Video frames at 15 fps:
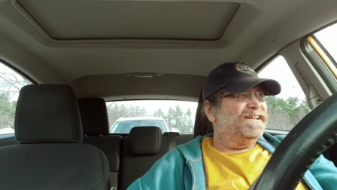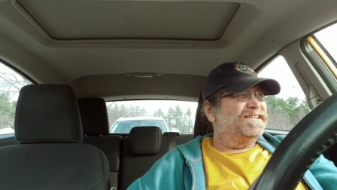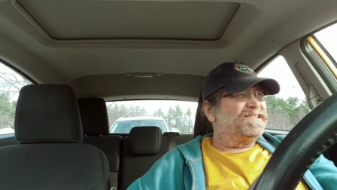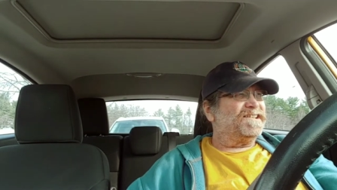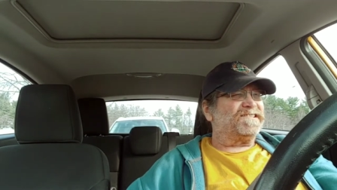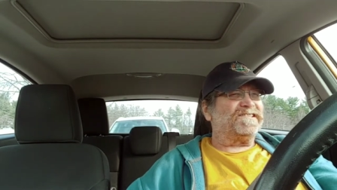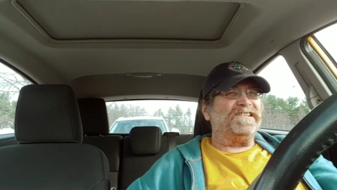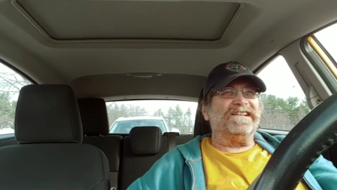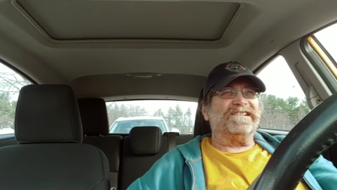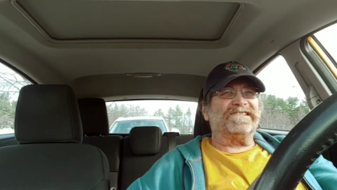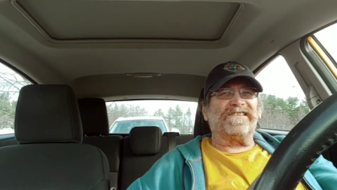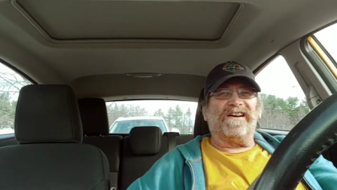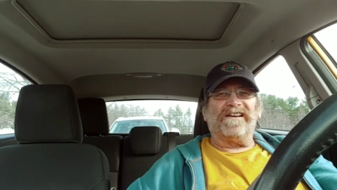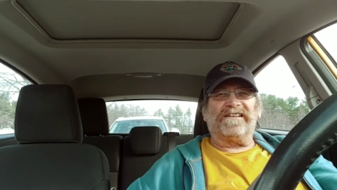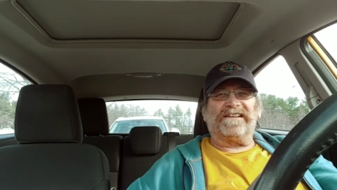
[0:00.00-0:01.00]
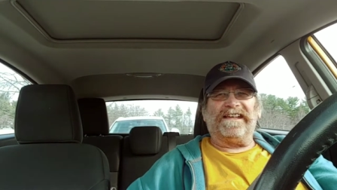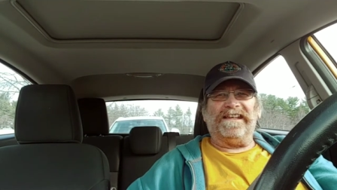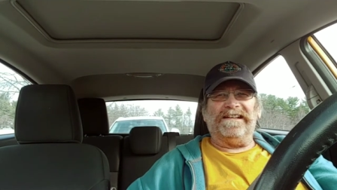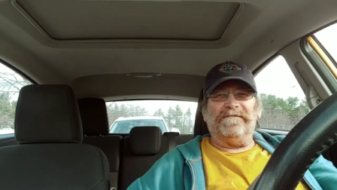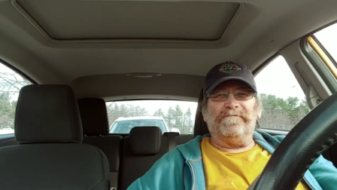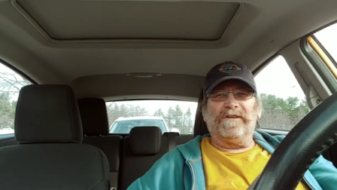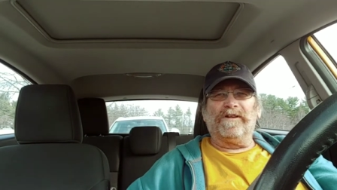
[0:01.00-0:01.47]
Just need to start
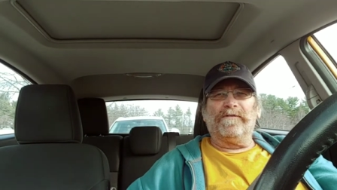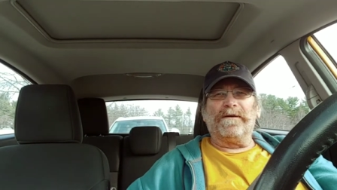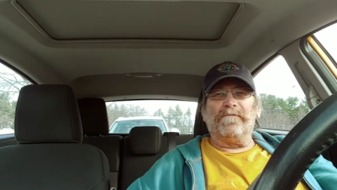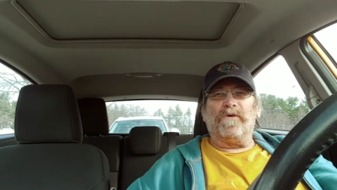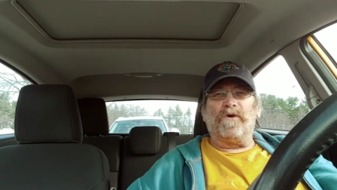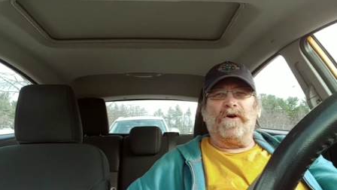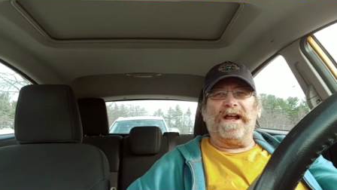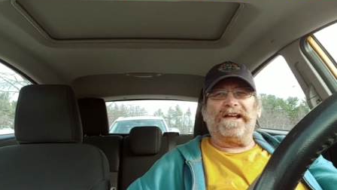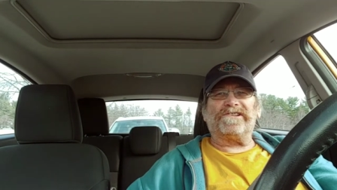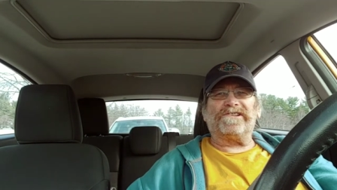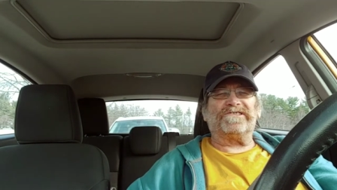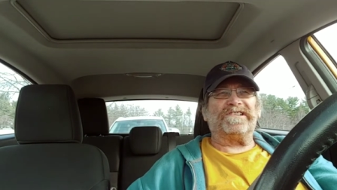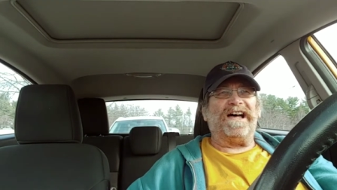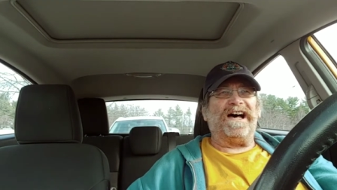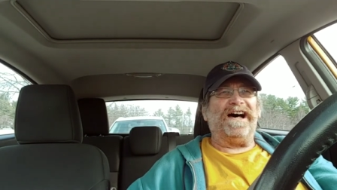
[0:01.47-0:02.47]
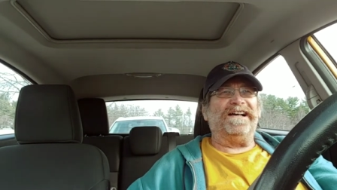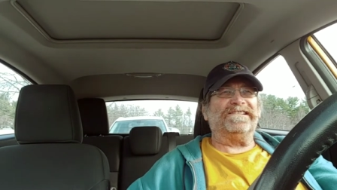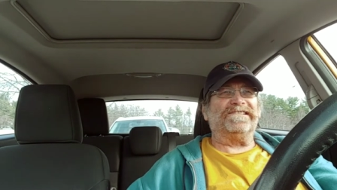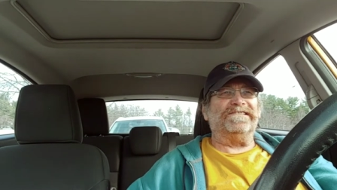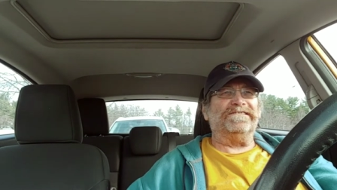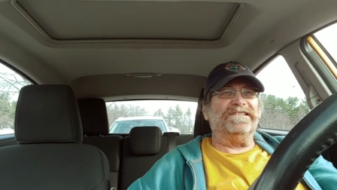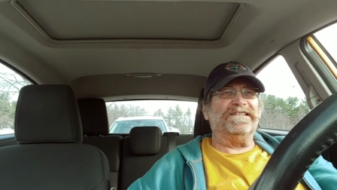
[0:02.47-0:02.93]
getting a little bit more exercise
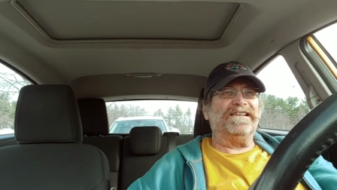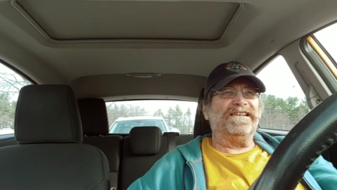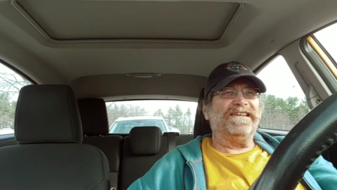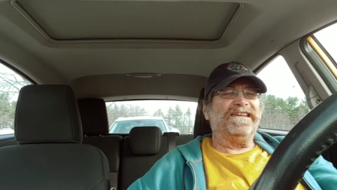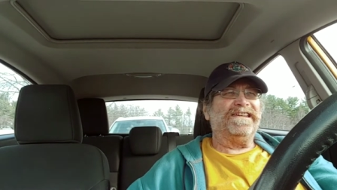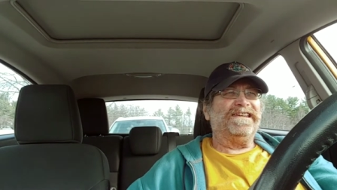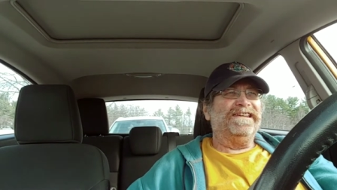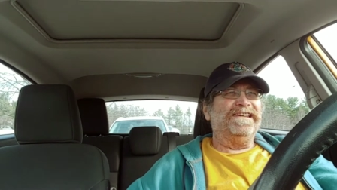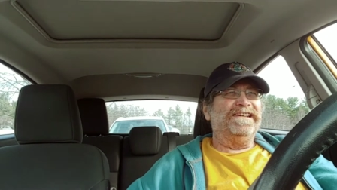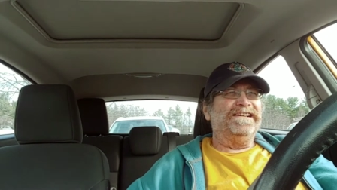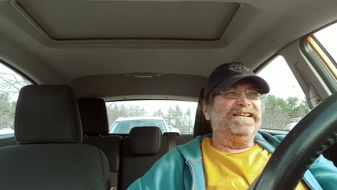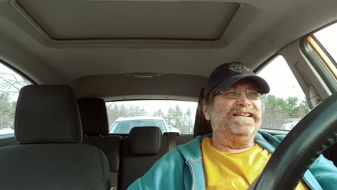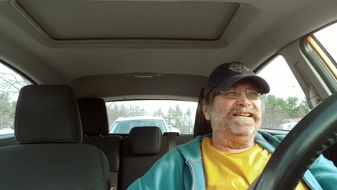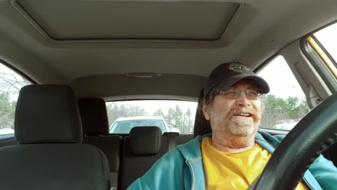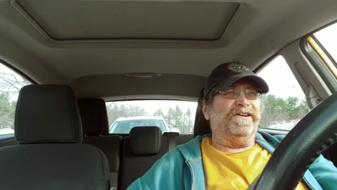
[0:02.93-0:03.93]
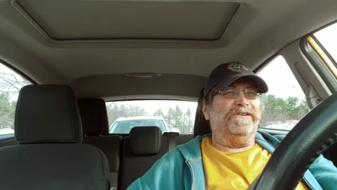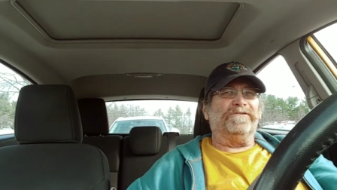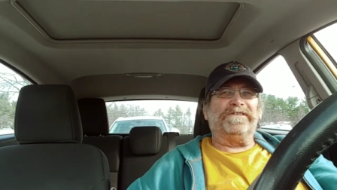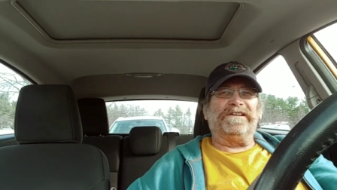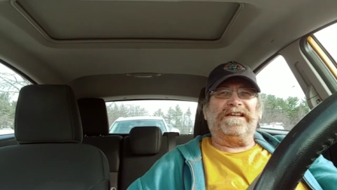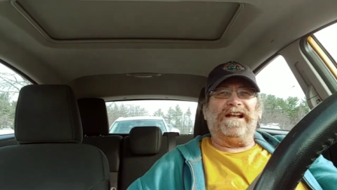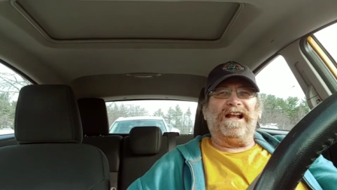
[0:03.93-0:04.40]
and, you know,
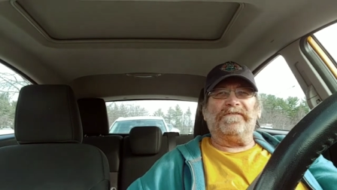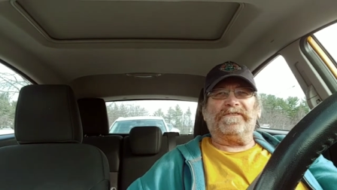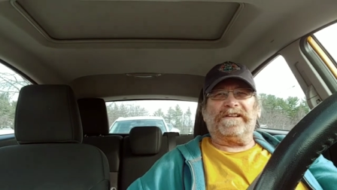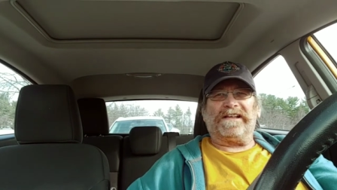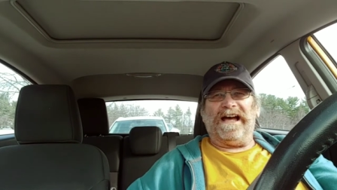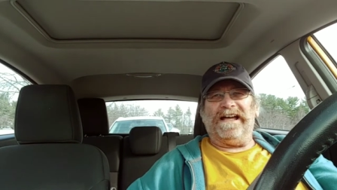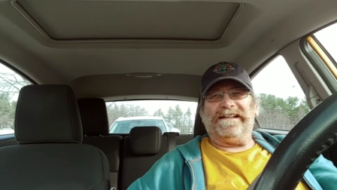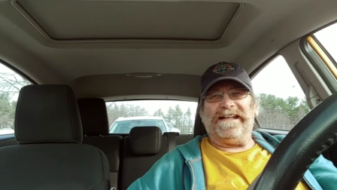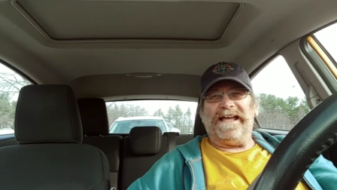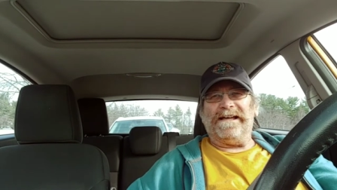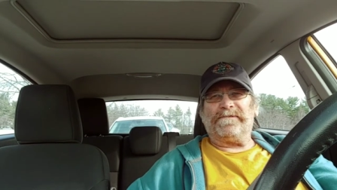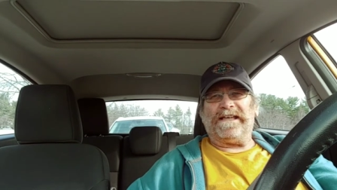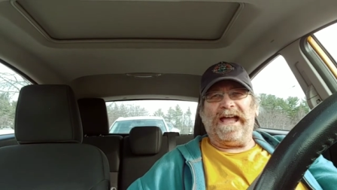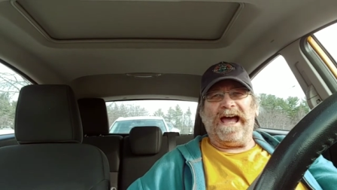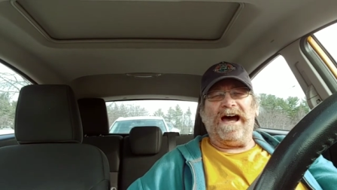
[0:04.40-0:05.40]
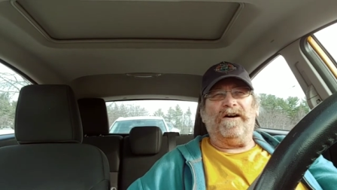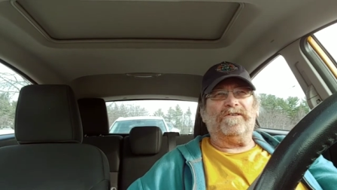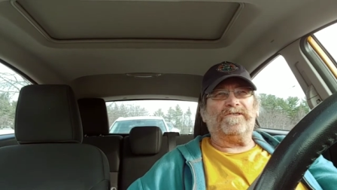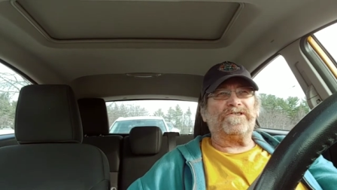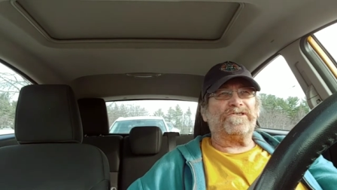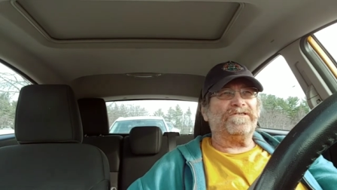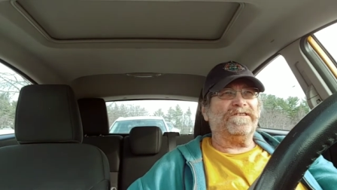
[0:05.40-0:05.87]
get off the goddamn
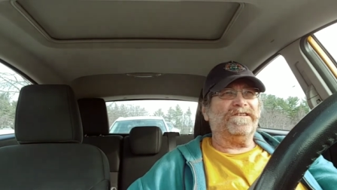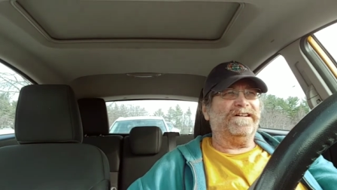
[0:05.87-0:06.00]
couch.